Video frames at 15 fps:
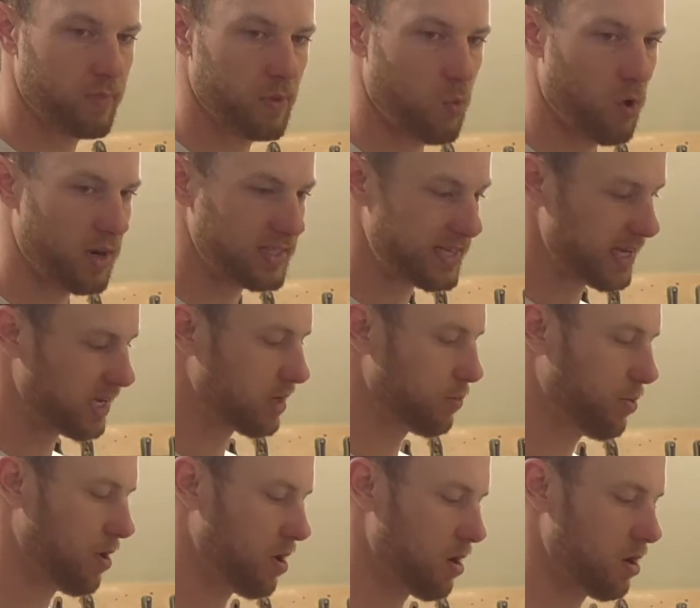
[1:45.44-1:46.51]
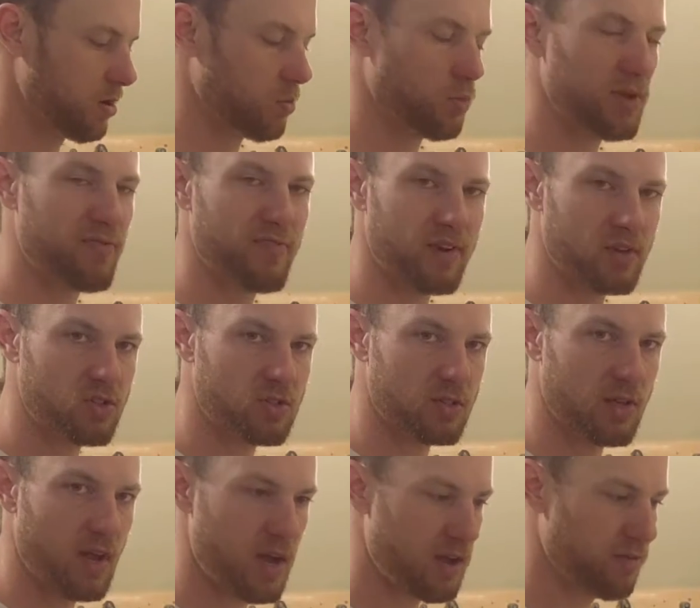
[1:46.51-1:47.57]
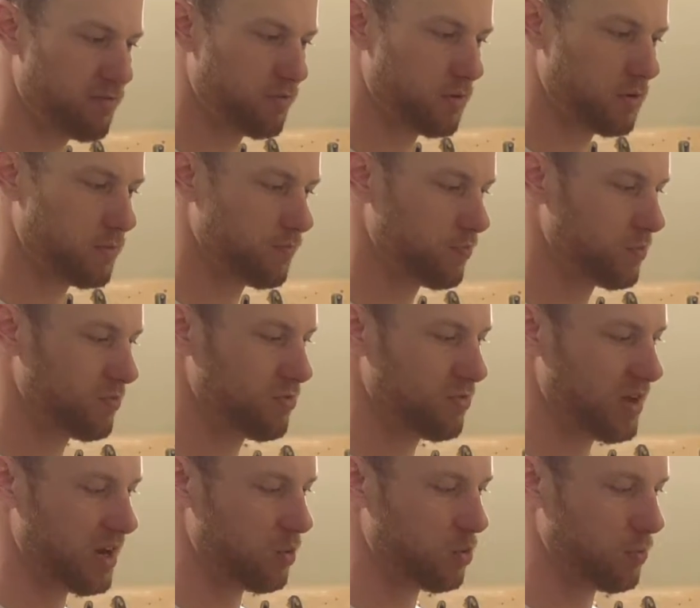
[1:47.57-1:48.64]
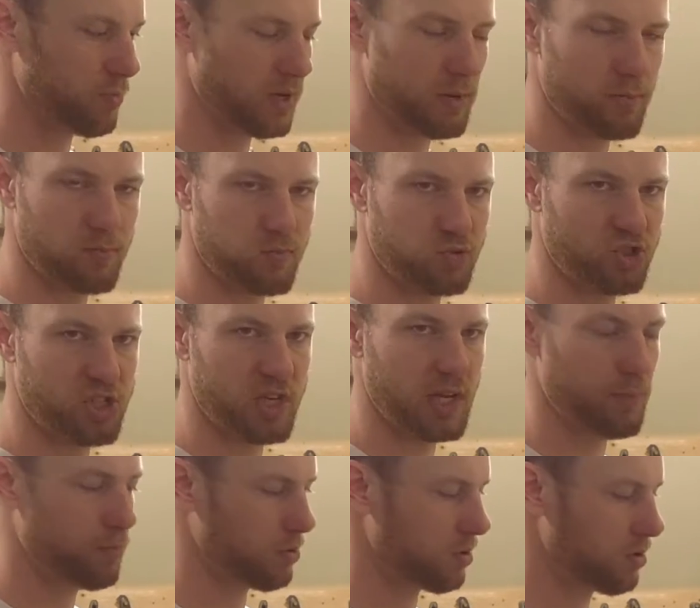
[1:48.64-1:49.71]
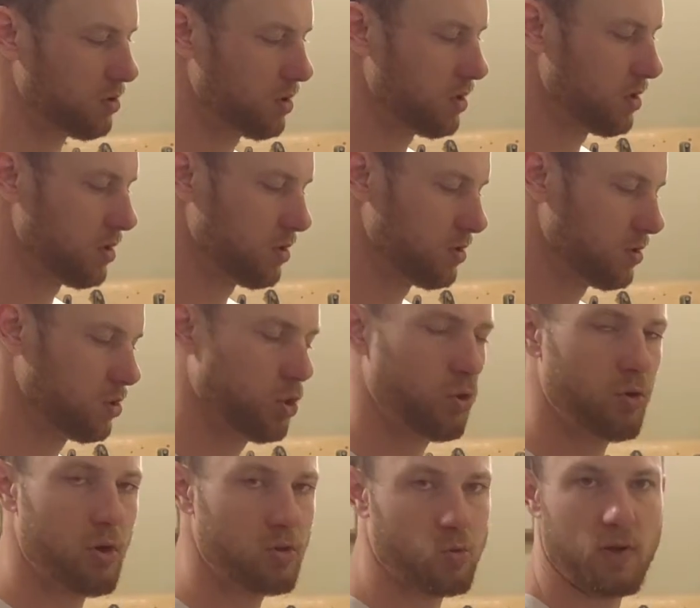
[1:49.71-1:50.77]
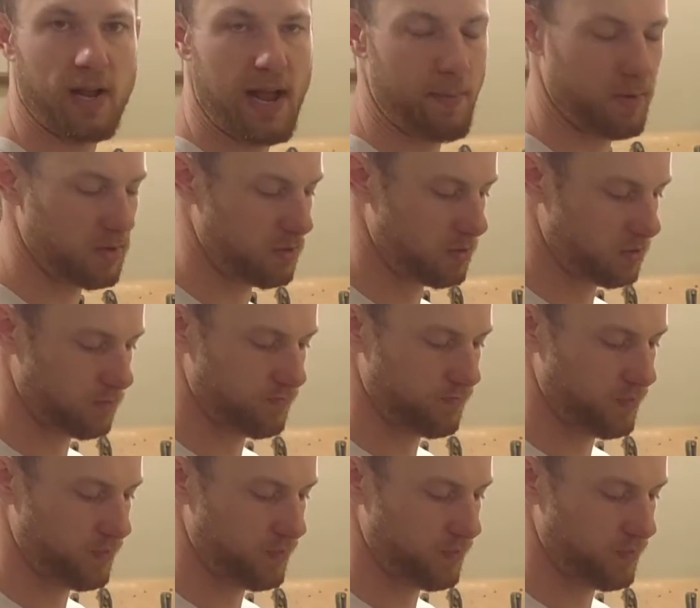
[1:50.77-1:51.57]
want to take it apart, refinish the knife, or if you've got a real big chip, or who knows what happens